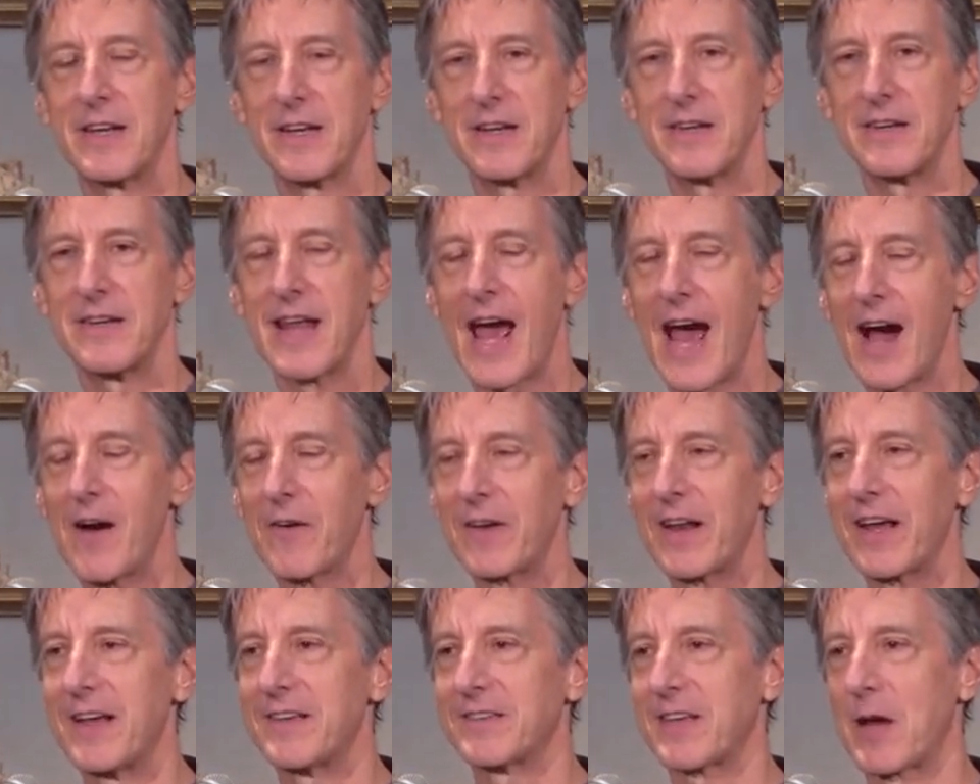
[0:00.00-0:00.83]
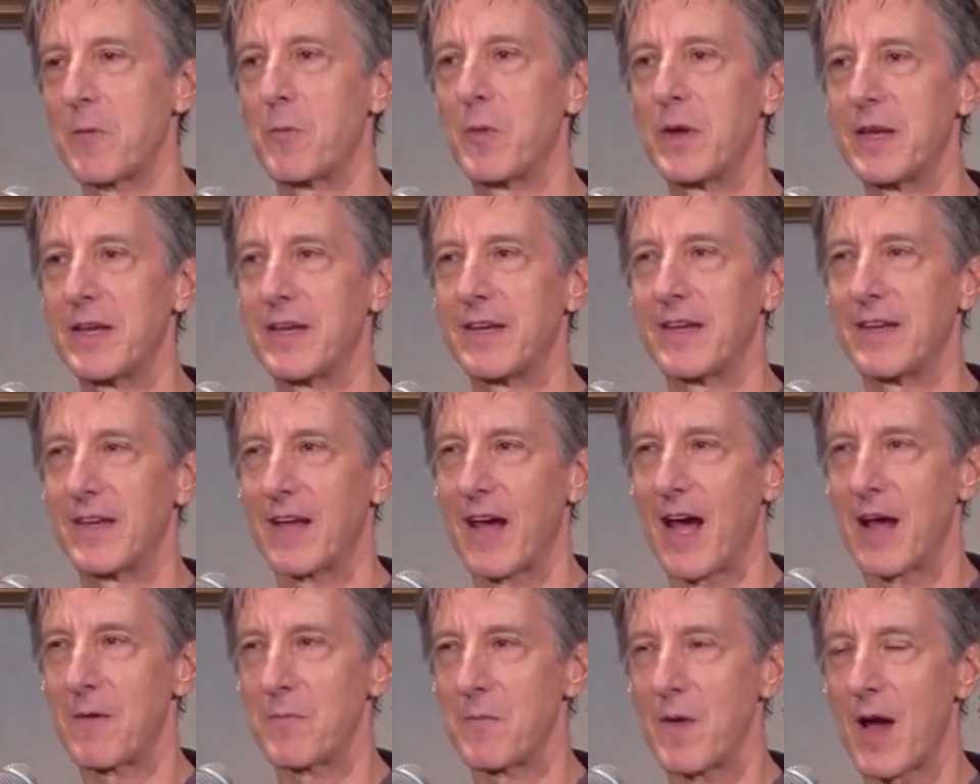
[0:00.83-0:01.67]
Nowadays
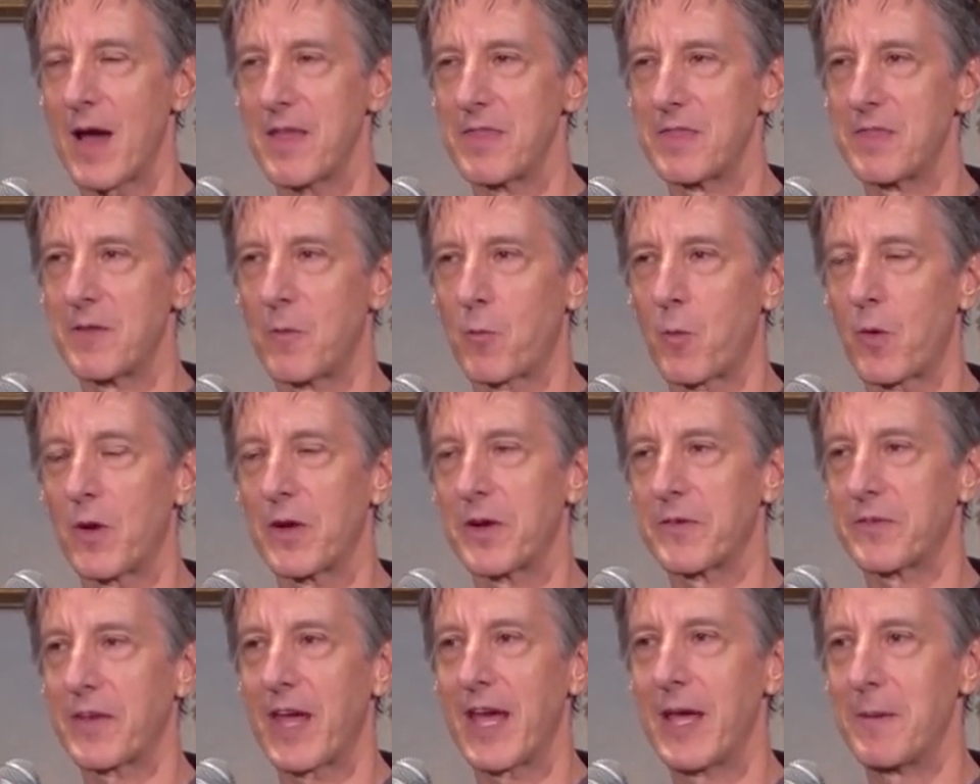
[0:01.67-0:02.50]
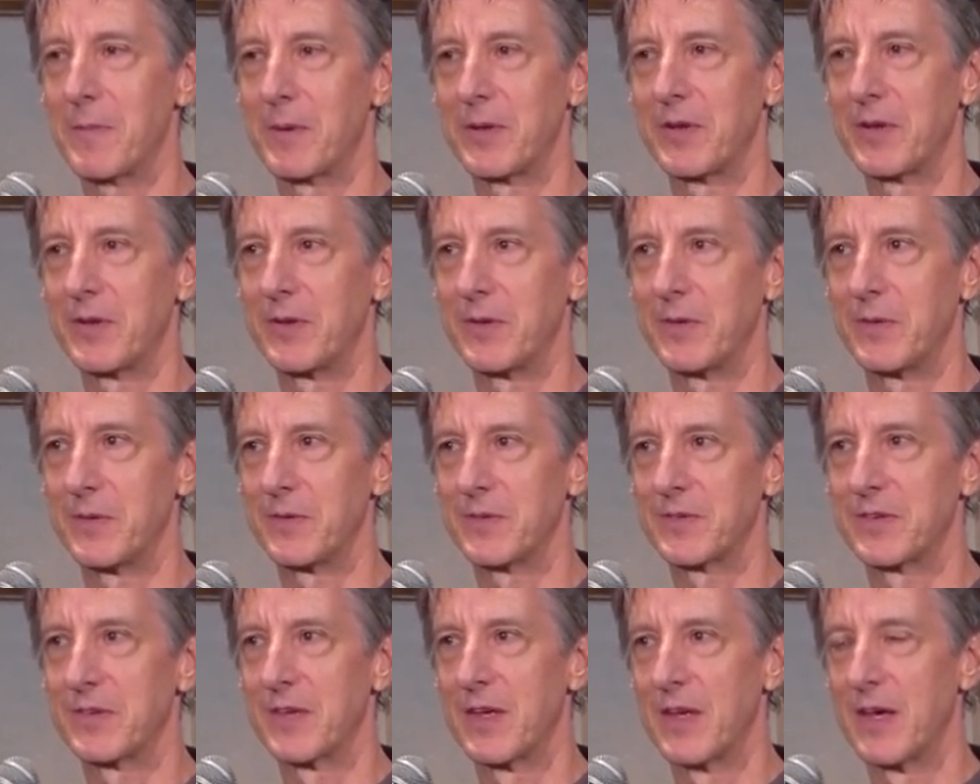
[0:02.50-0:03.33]
the world of cable
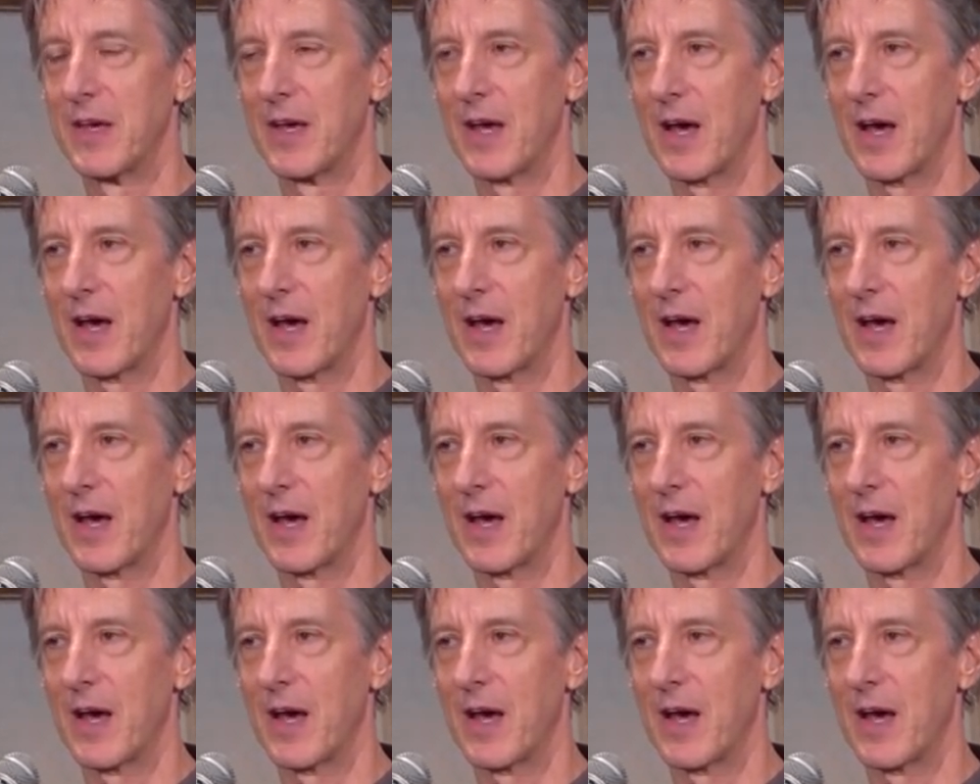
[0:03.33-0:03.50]
news,